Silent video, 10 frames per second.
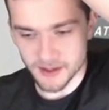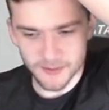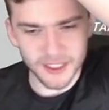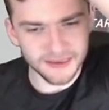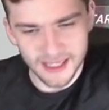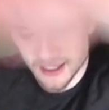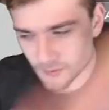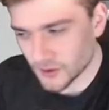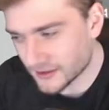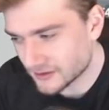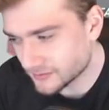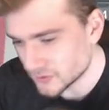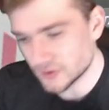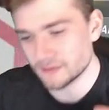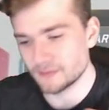Maybe at the end we'll get some
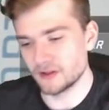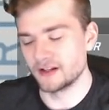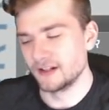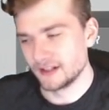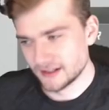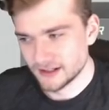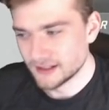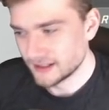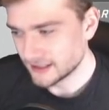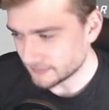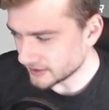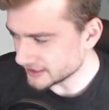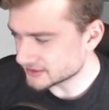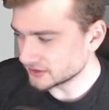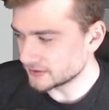more, but it
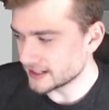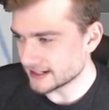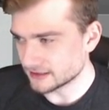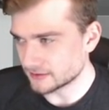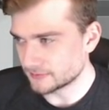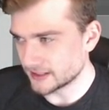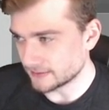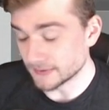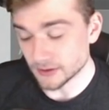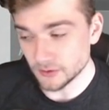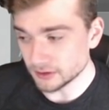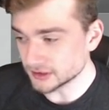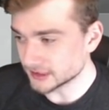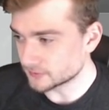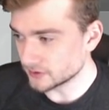might slow down a little bit. Who
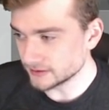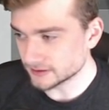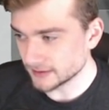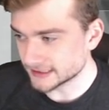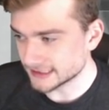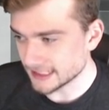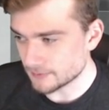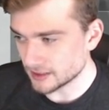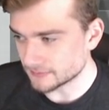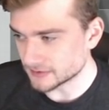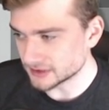knows? The Bruins might step it up.